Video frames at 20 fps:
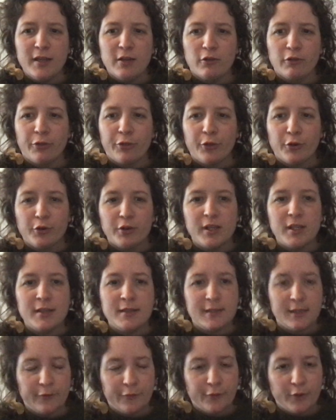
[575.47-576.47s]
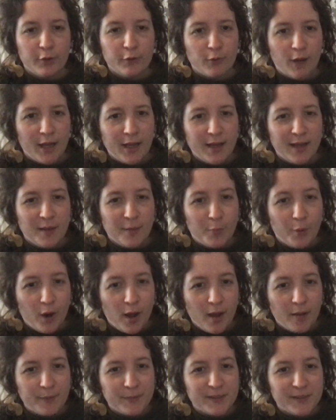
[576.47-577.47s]
or 30 different writing
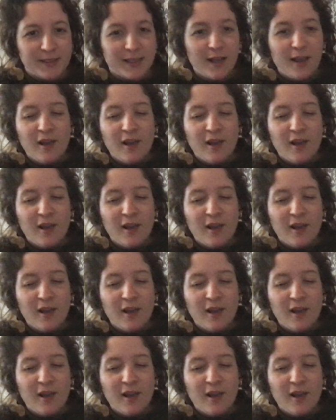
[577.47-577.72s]
prompts